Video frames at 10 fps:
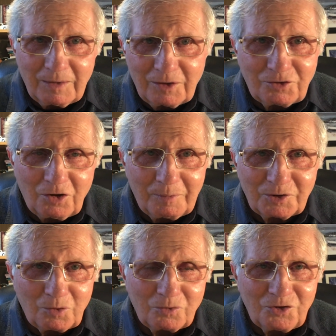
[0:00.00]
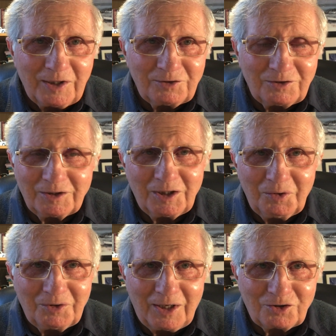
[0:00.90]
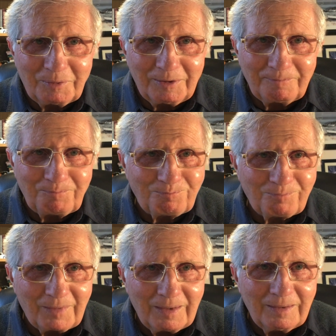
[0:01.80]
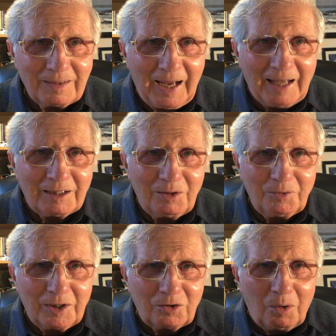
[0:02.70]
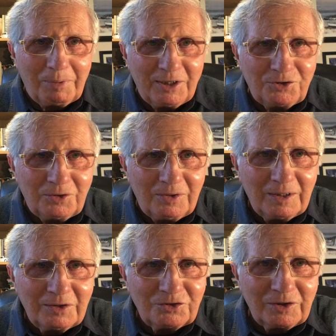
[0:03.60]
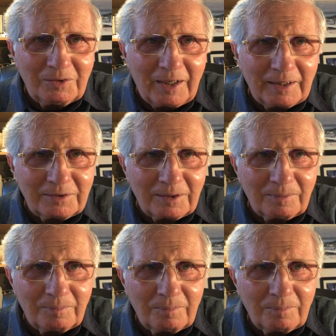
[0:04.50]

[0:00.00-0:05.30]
the term is called Jesus in the New Testament. Hallelujah. God bless you. See you later.